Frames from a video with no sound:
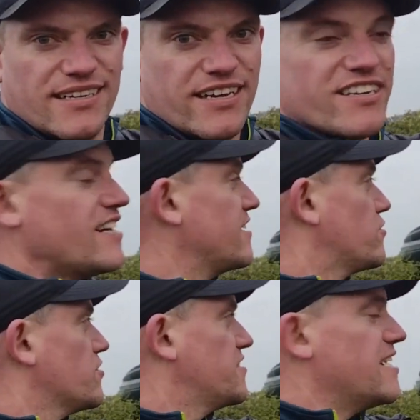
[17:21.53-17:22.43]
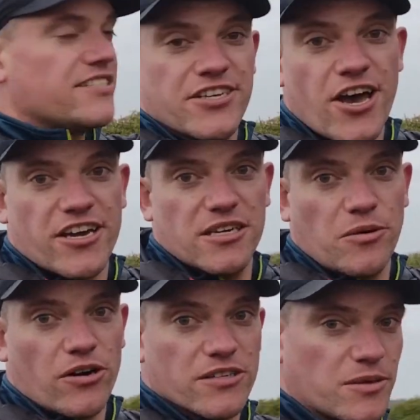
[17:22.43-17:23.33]
It does say circular
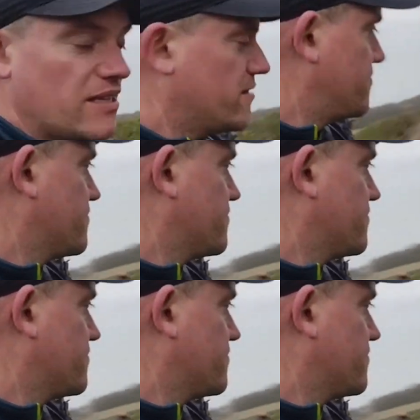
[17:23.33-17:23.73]
walk as well.